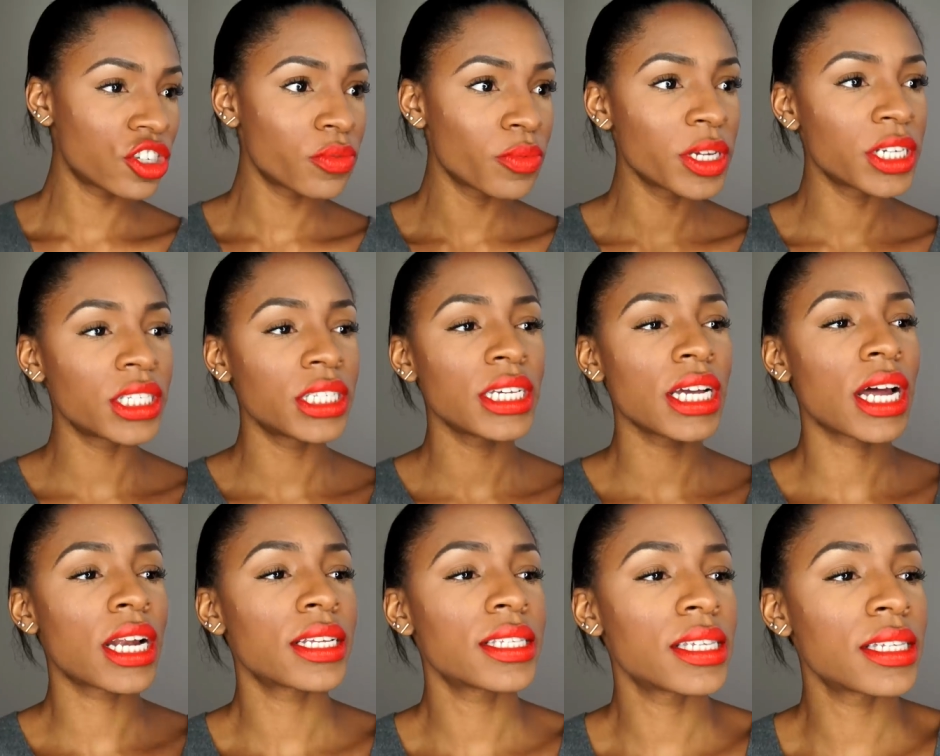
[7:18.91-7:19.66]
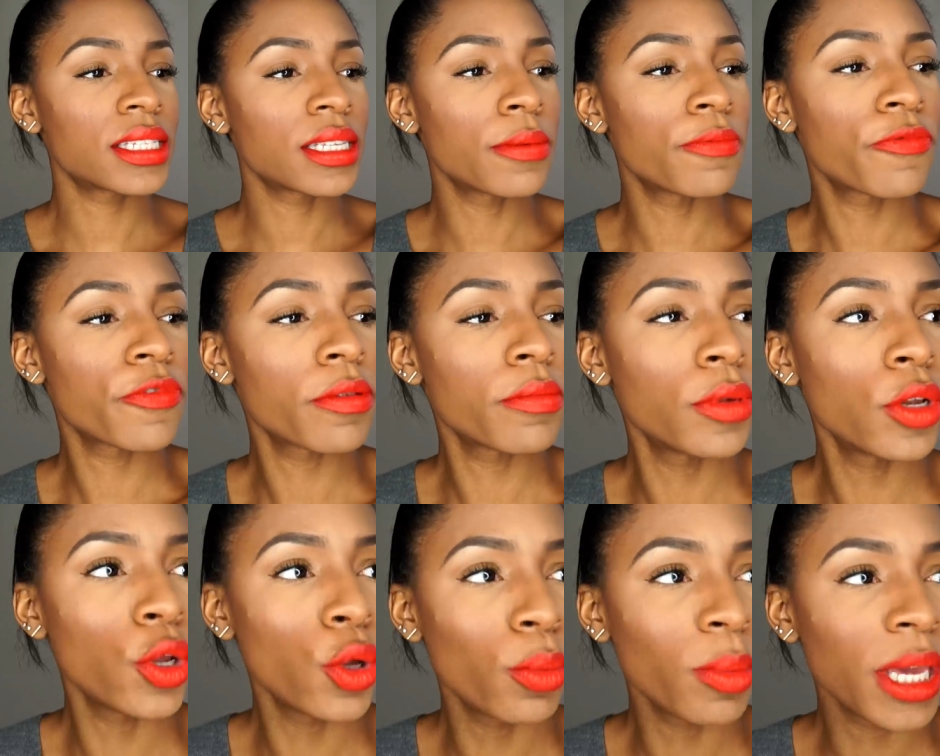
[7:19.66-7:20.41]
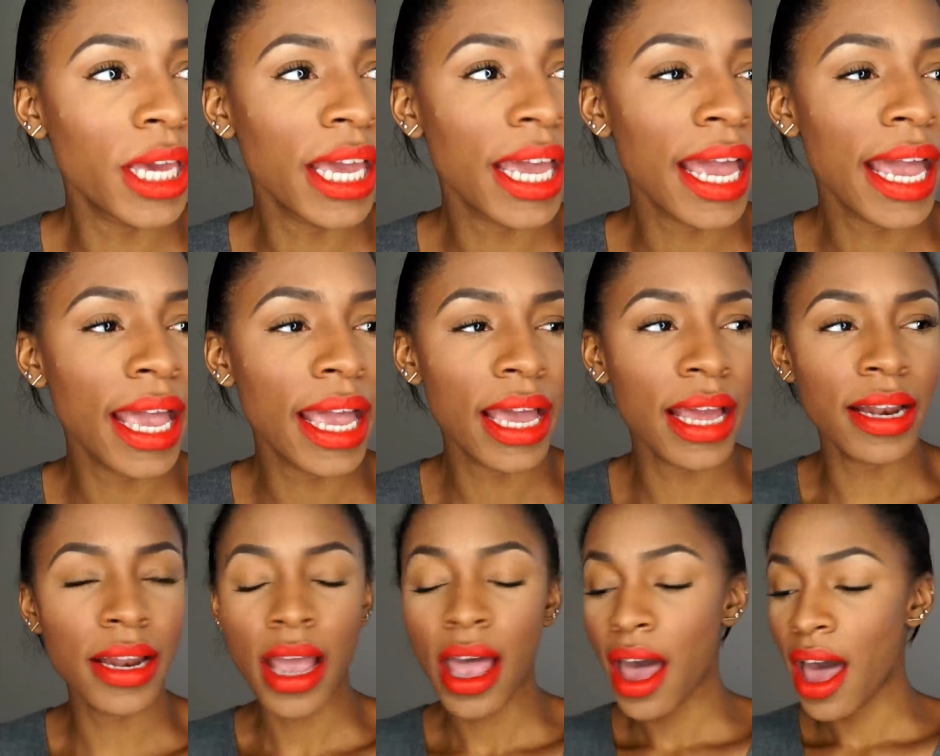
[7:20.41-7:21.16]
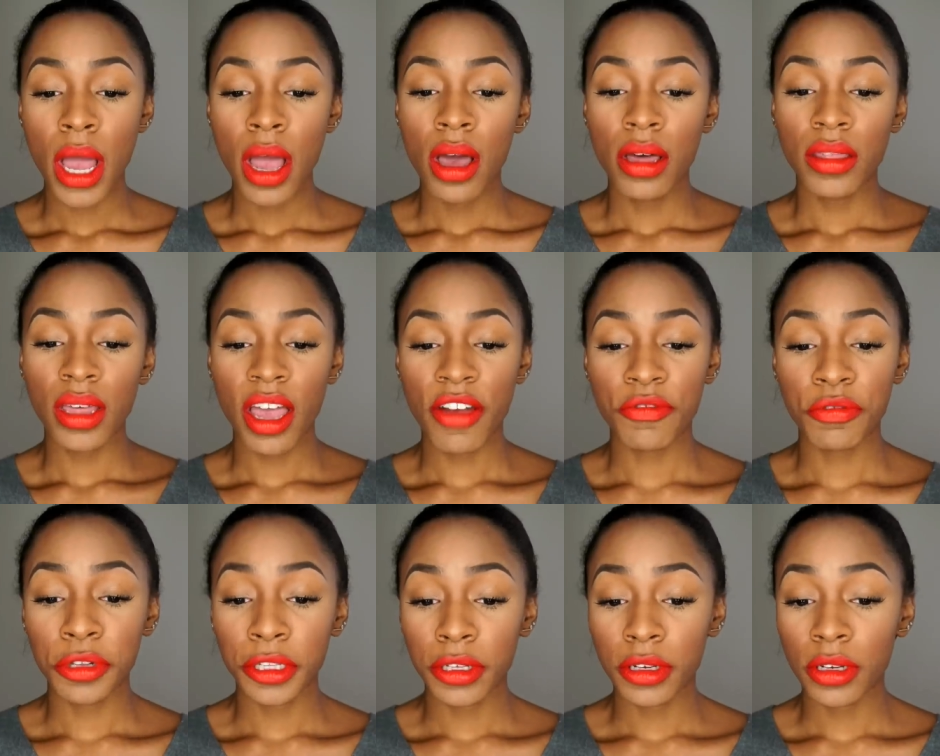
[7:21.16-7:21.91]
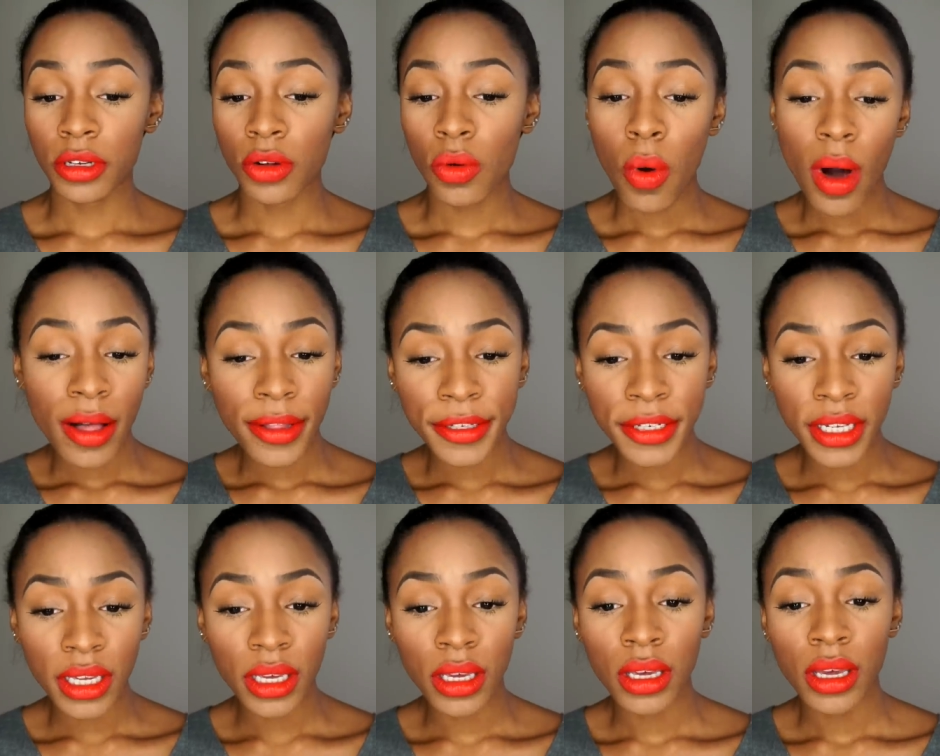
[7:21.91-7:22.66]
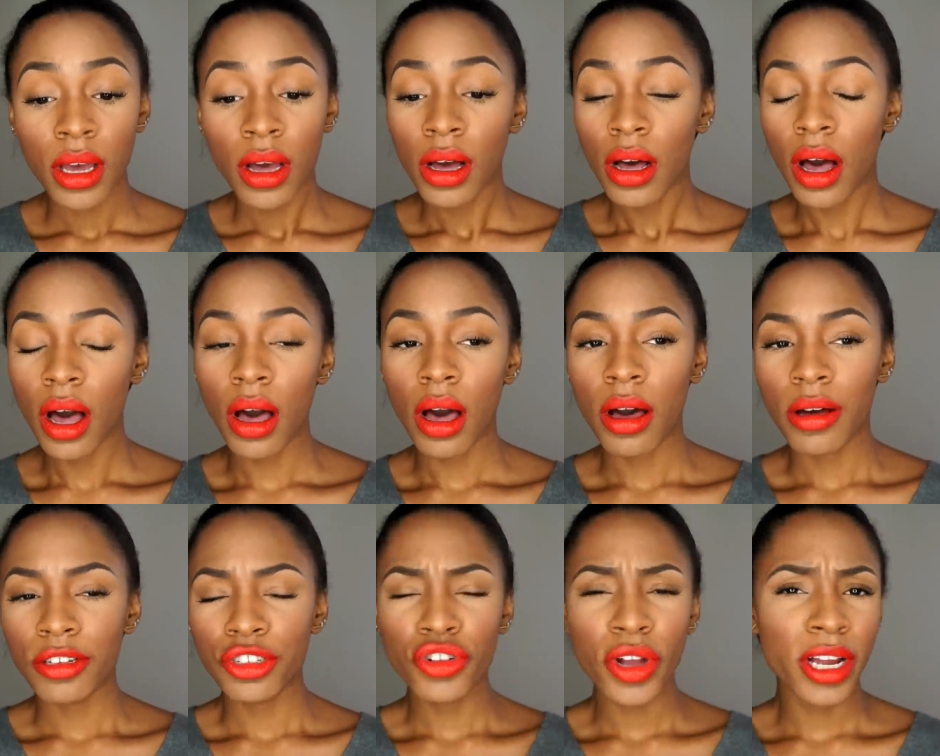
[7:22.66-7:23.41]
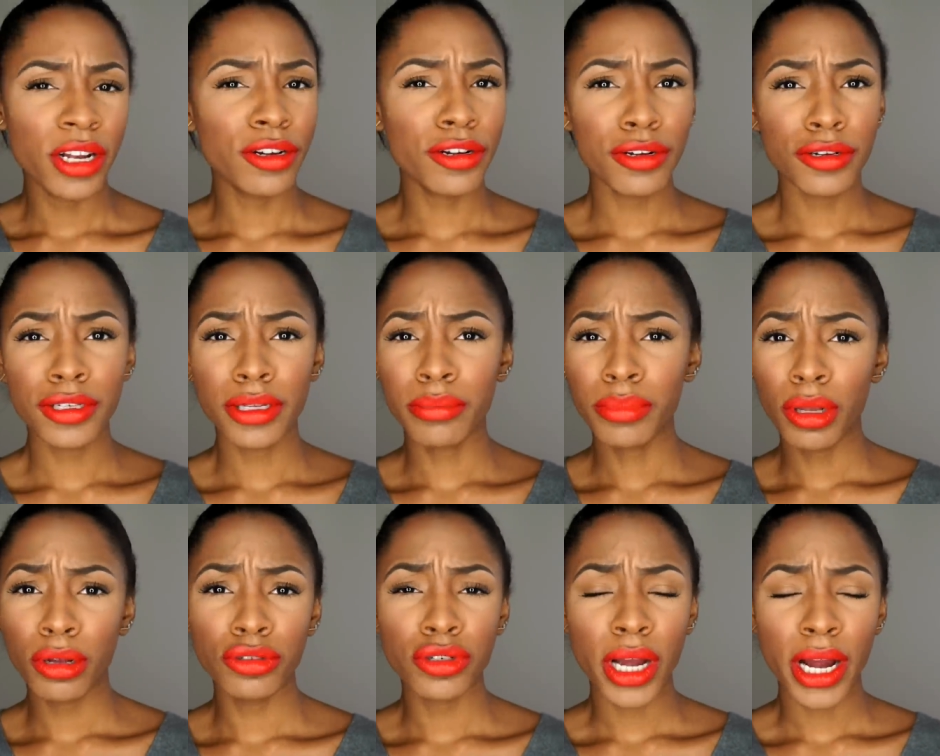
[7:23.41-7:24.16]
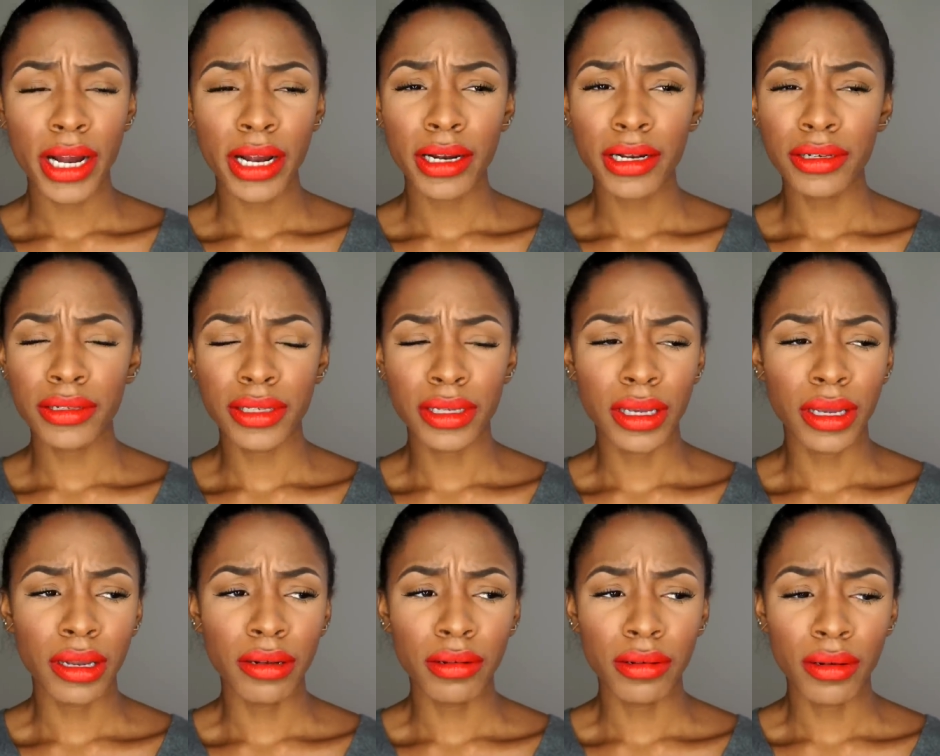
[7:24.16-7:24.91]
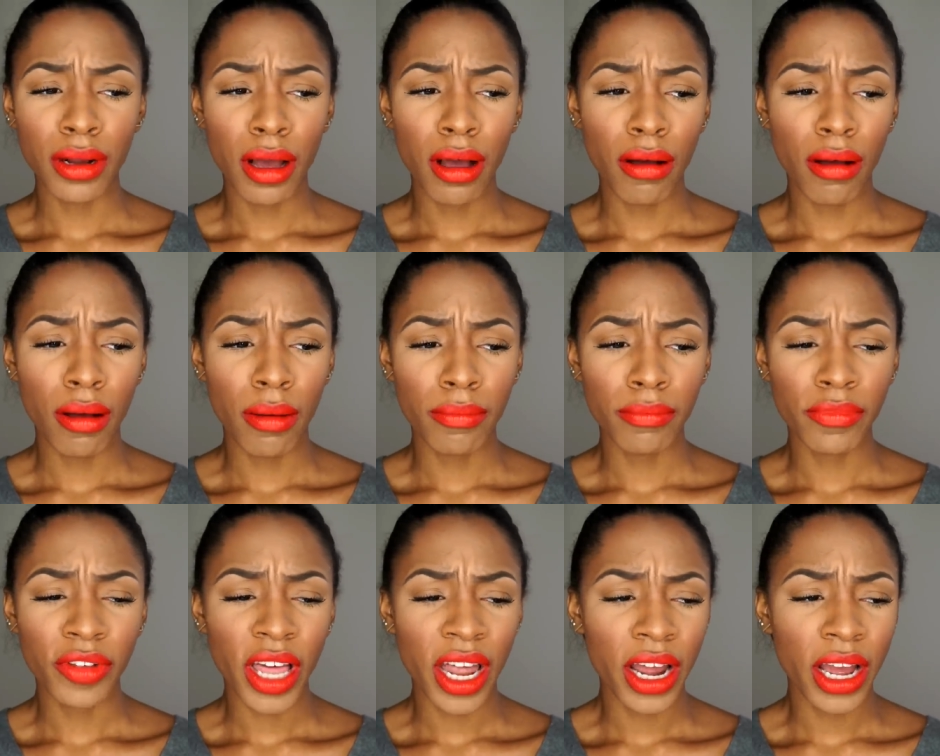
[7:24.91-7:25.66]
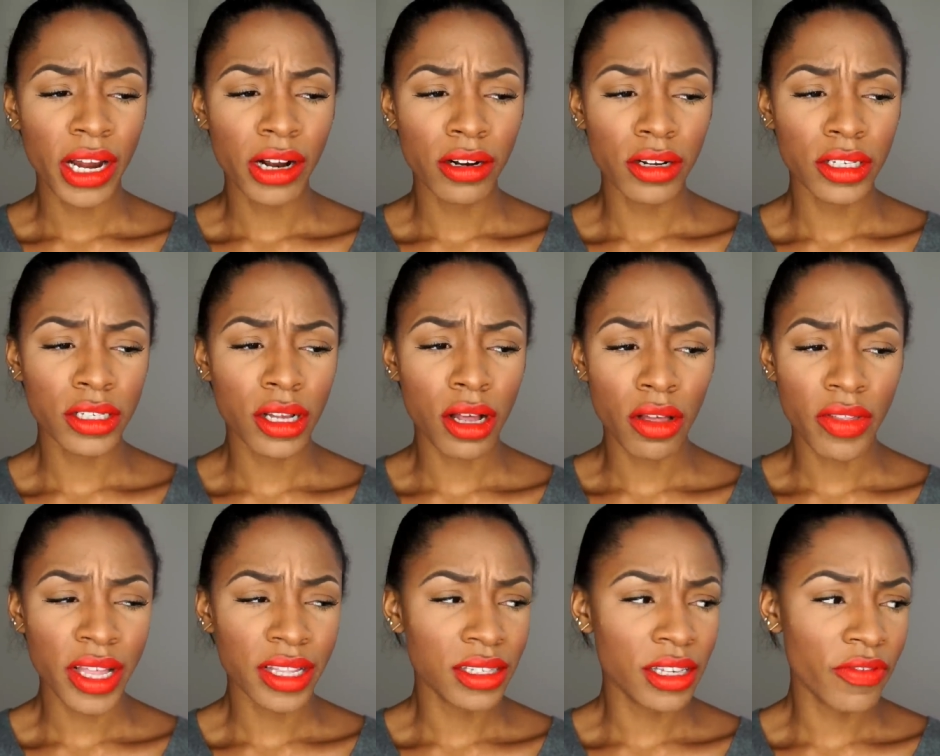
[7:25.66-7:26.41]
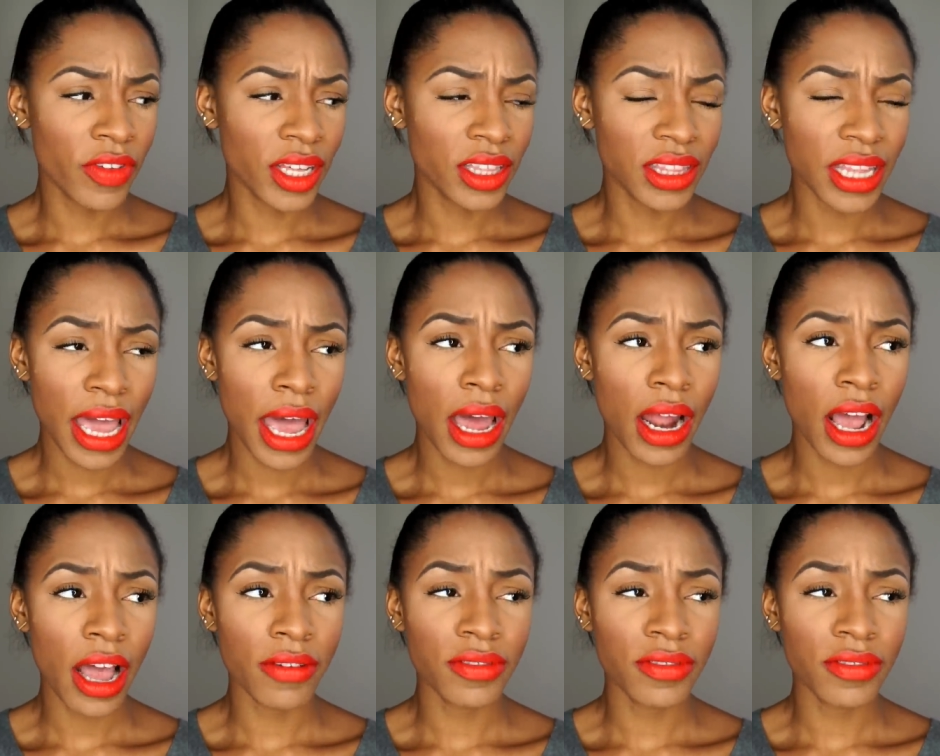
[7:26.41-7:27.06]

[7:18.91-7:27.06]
Just recently got a system from NuMe and they have really good quality uh, straighteners and blow dryers and um, flat irons and all that stuff like that.